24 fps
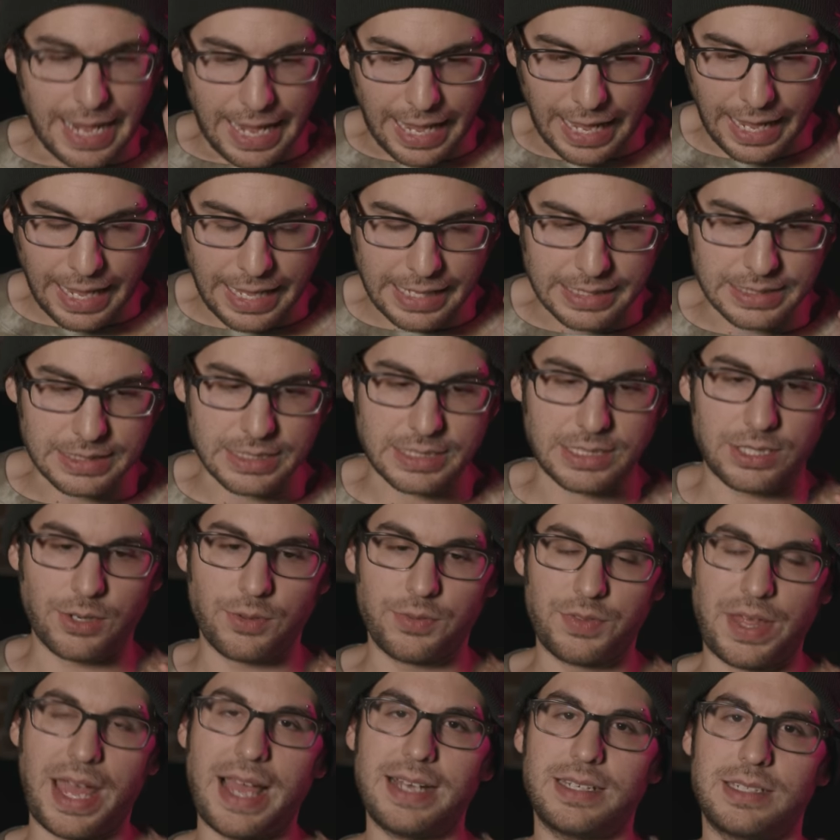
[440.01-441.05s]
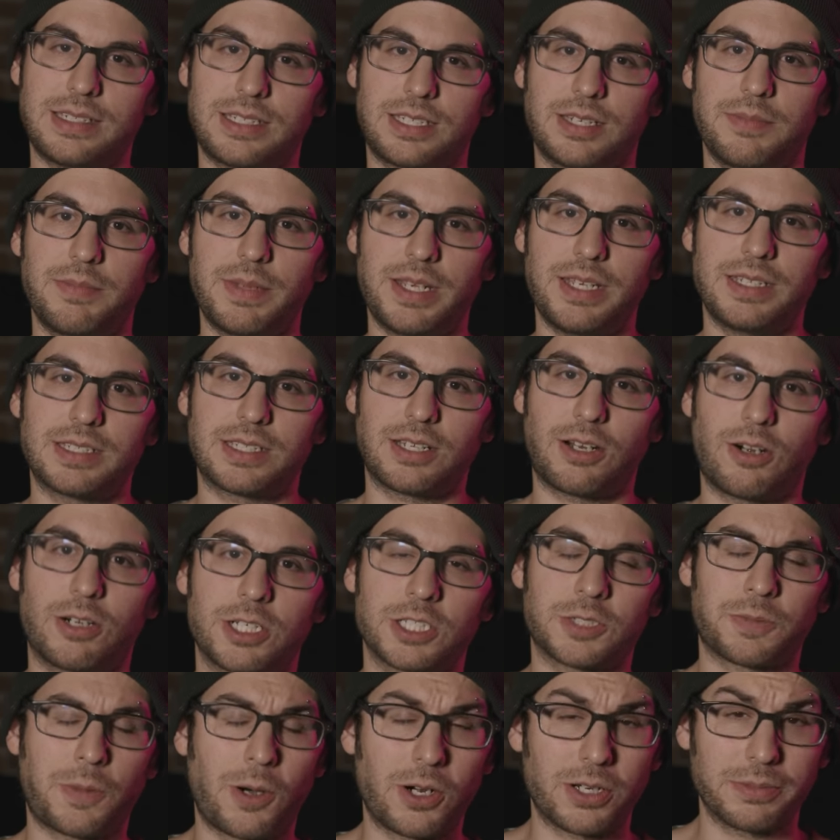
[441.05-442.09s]
And so that to me is the
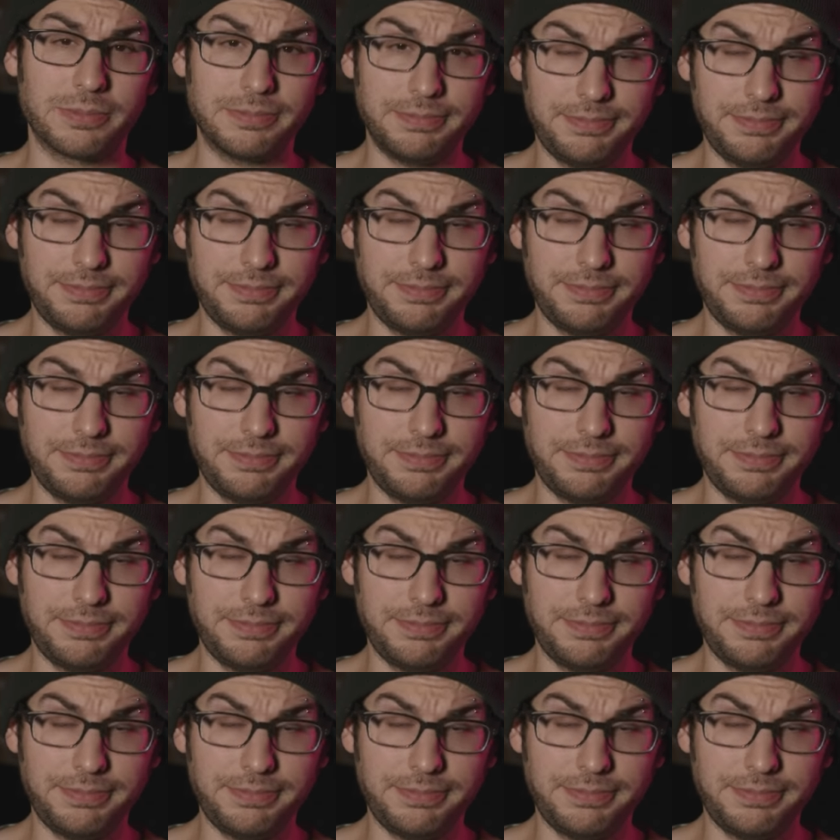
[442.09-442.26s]
hardest part.